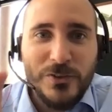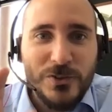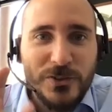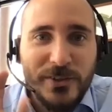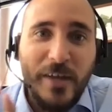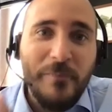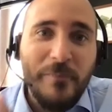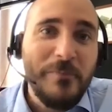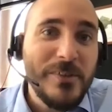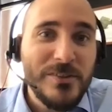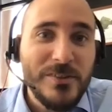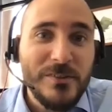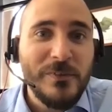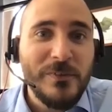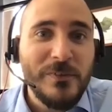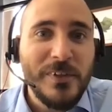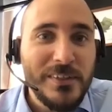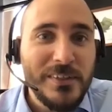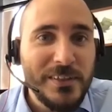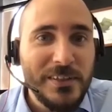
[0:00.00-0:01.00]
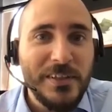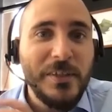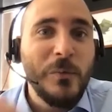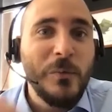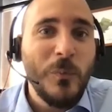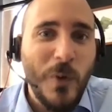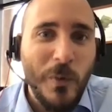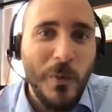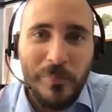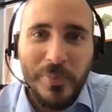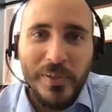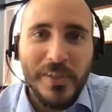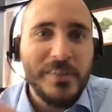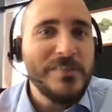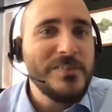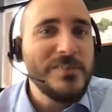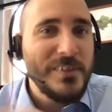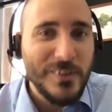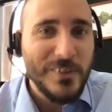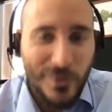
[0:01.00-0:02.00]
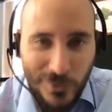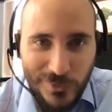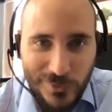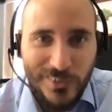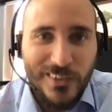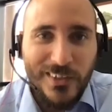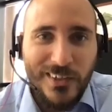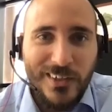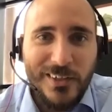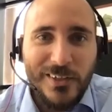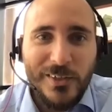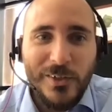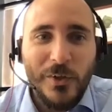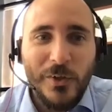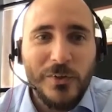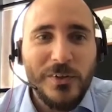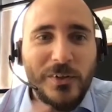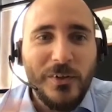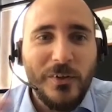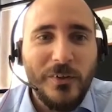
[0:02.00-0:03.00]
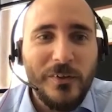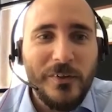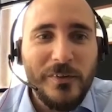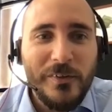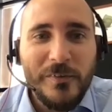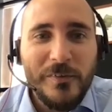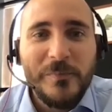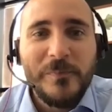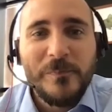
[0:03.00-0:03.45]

just have visibility in one place and not the other. No,